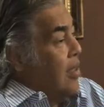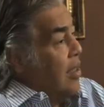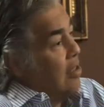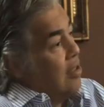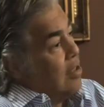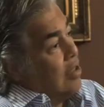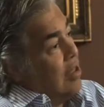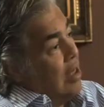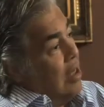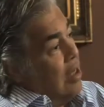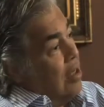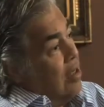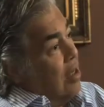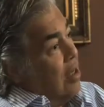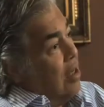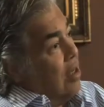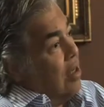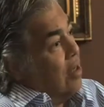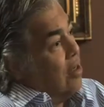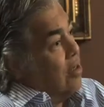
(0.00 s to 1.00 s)
they'll say
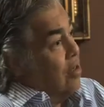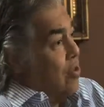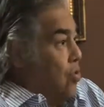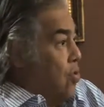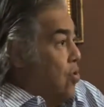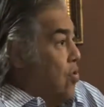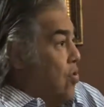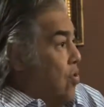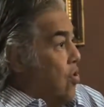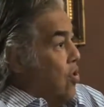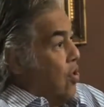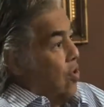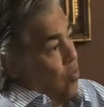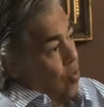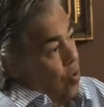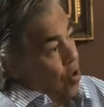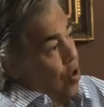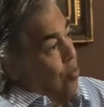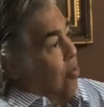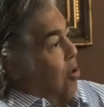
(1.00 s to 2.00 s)
Google
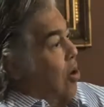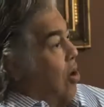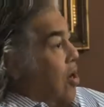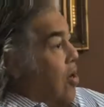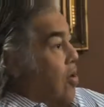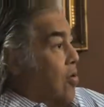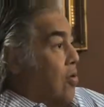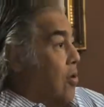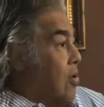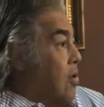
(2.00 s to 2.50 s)
or Walmart